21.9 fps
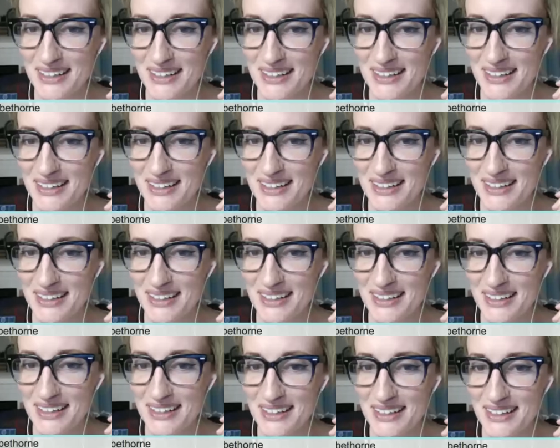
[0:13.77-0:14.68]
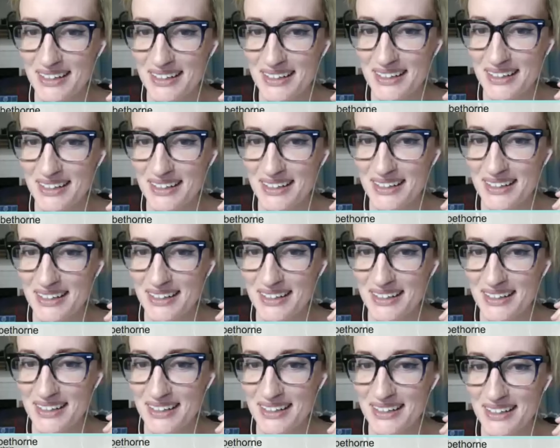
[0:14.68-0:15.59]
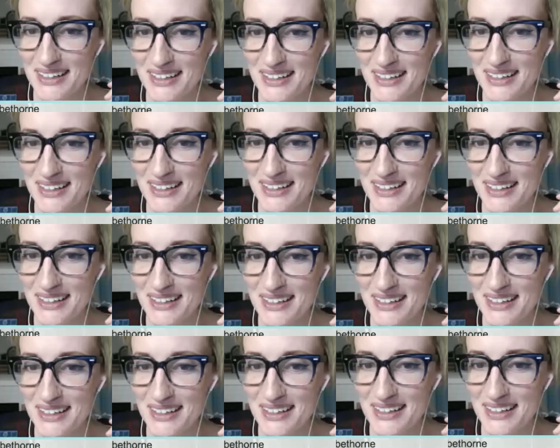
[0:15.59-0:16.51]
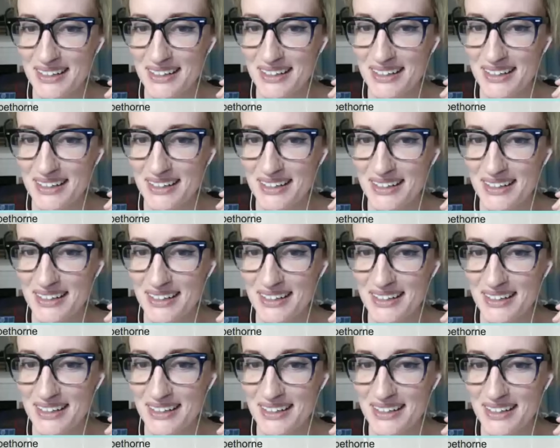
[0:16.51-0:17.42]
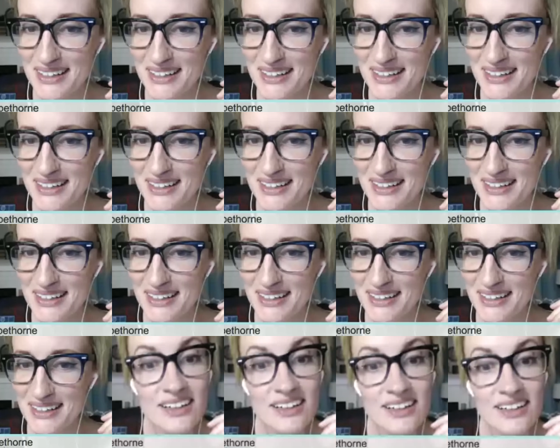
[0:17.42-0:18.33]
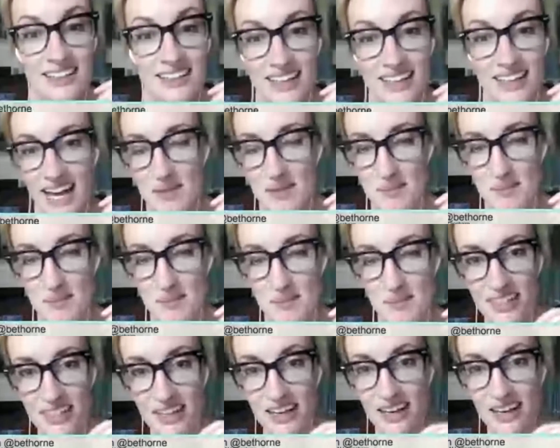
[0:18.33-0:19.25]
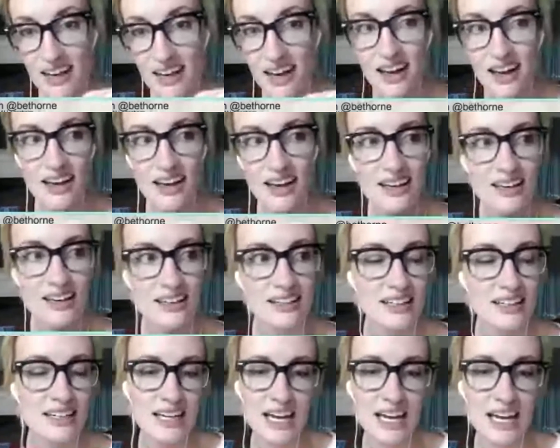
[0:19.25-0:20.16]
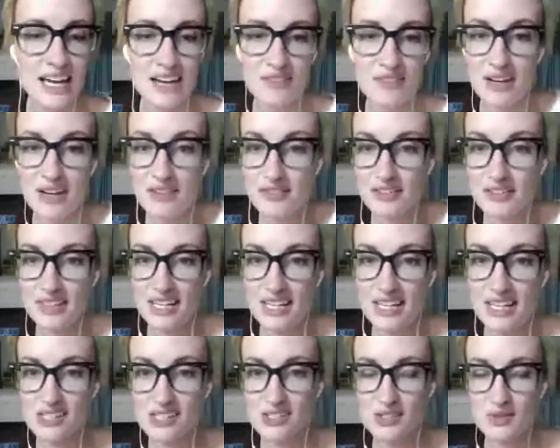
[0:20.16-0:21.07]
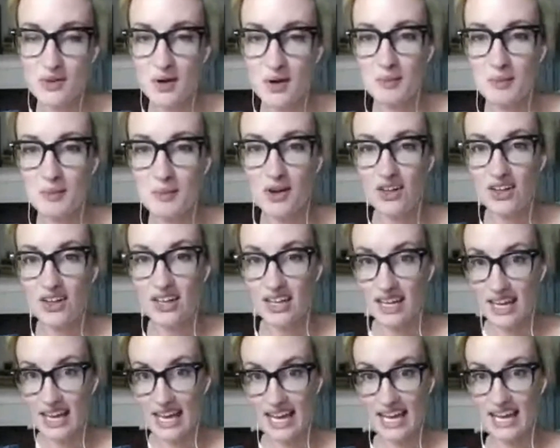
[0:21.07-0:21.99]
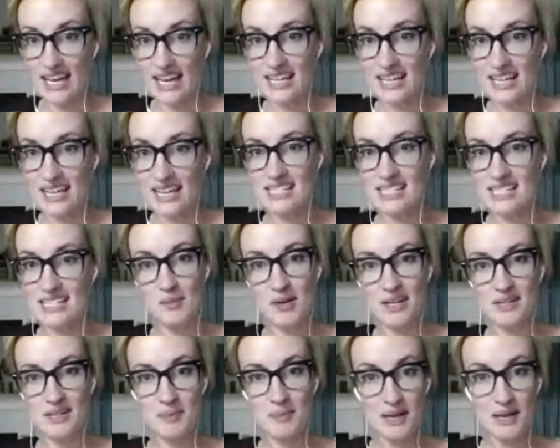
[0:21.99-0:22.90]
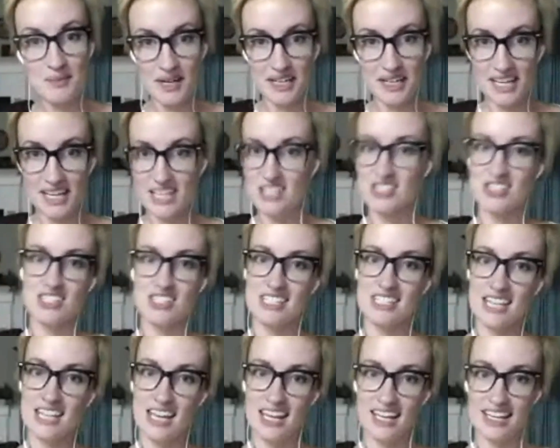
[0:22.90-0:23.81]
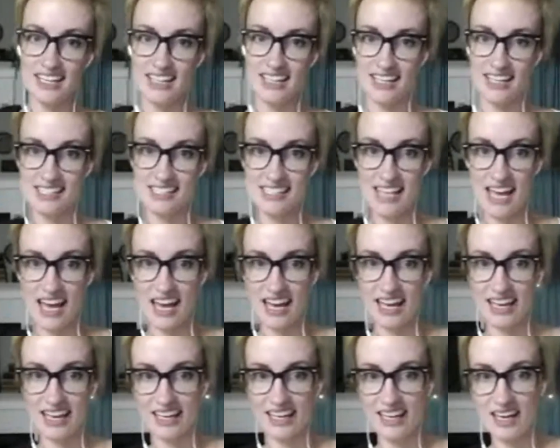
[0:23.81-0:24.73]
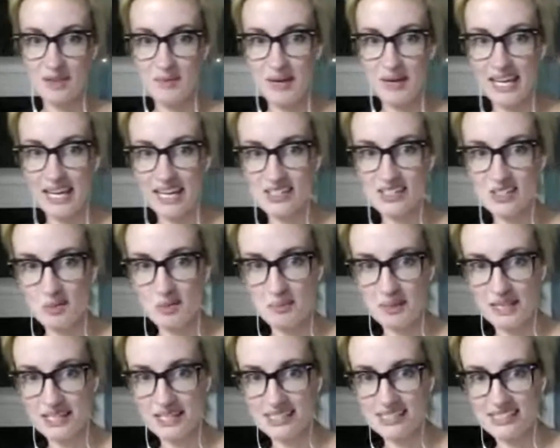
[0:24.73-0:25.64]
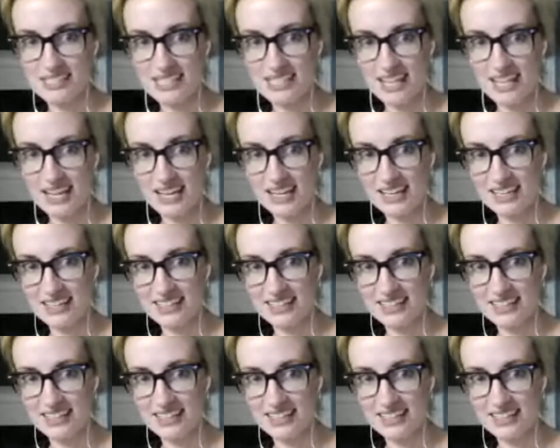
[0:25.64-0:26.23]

Watching. If you aren't watching and you're just listening, hello. I'm Beth. I'm ready for That's Normal, and I'm on pain medication tonight because I cut my hand open today